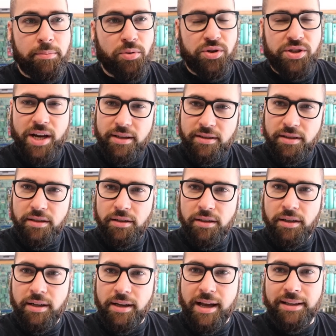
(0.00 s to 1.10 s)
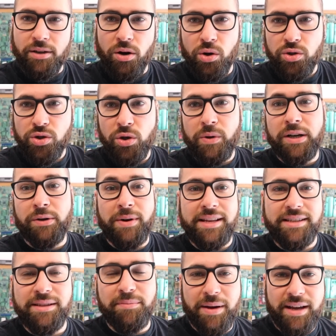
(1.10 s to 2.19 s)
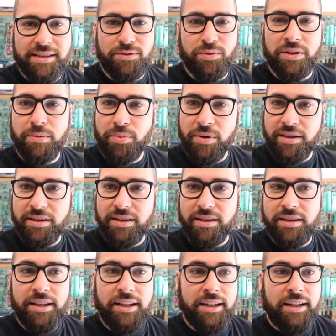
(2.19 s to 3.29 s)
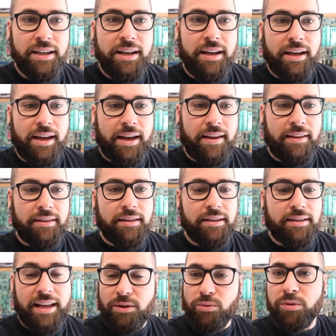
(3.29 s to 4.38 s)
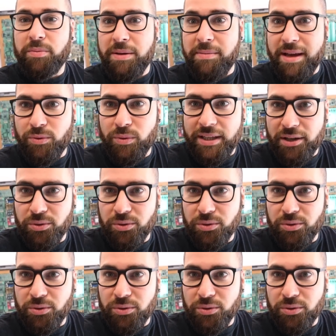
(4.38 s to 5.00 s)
a projector and also a resin-based 3D printer and that will be made with